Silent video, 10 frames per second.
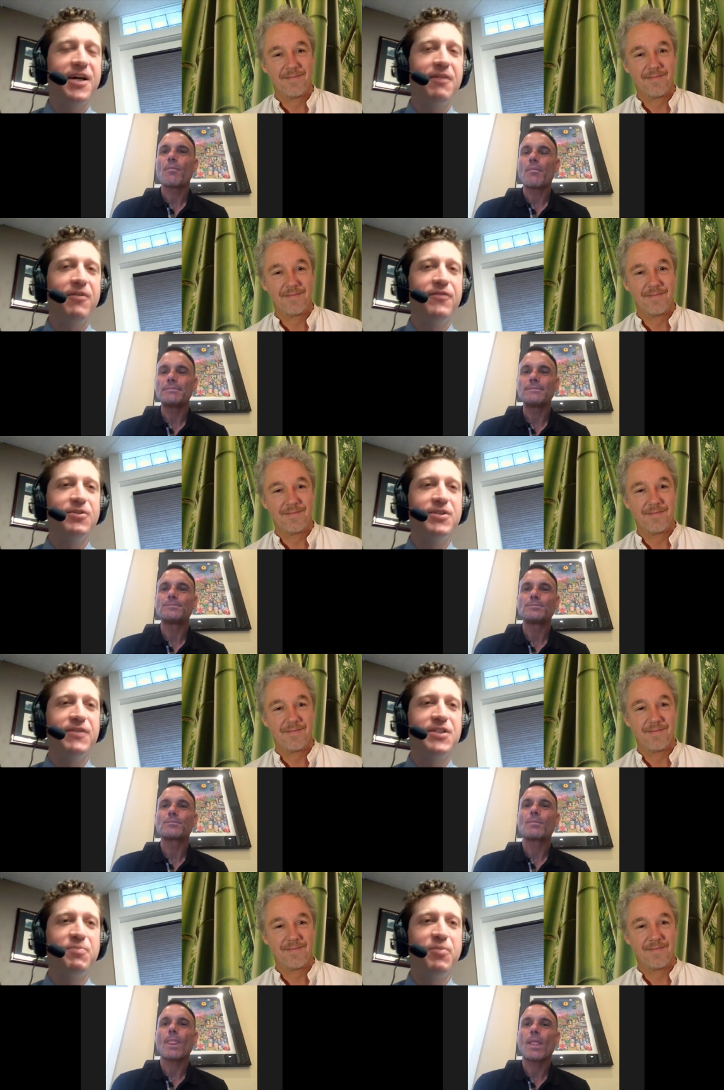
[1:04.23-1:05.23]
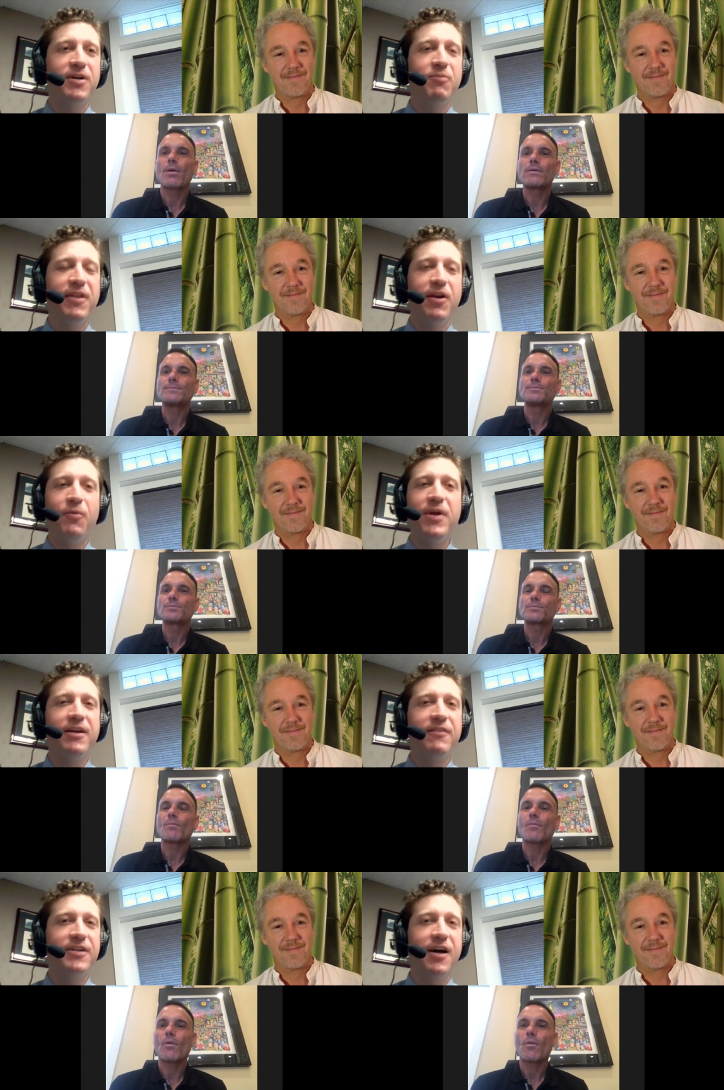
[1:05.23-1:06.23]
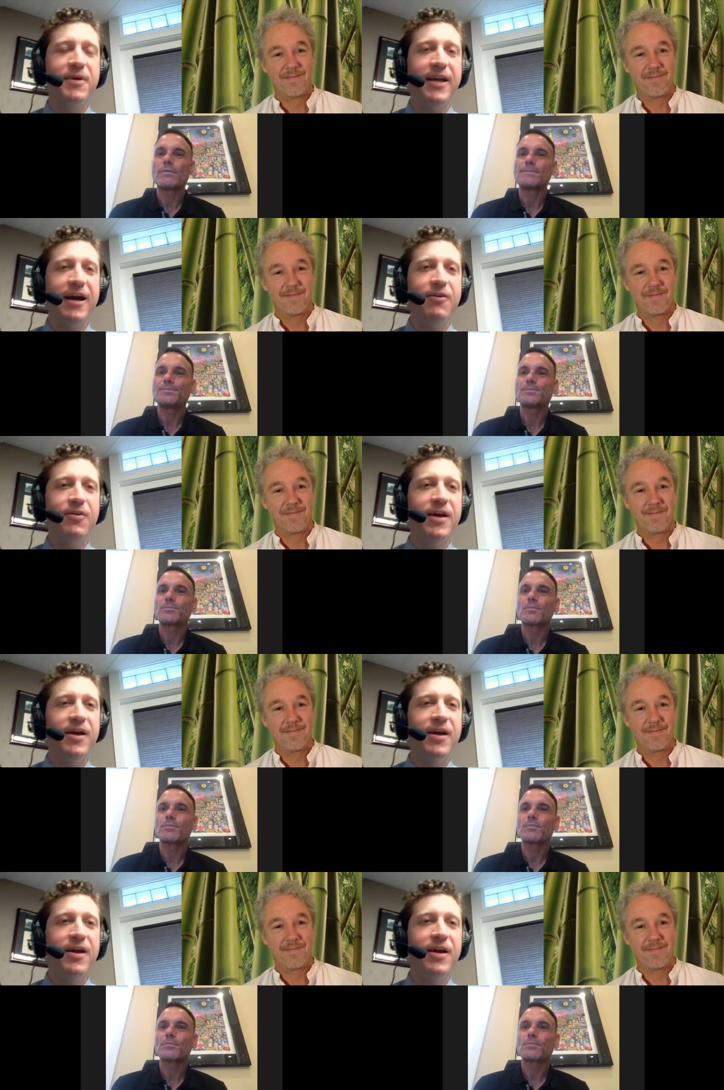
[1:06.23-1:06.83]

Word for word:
Speaker 1: reviews of his book within a week of it coming out.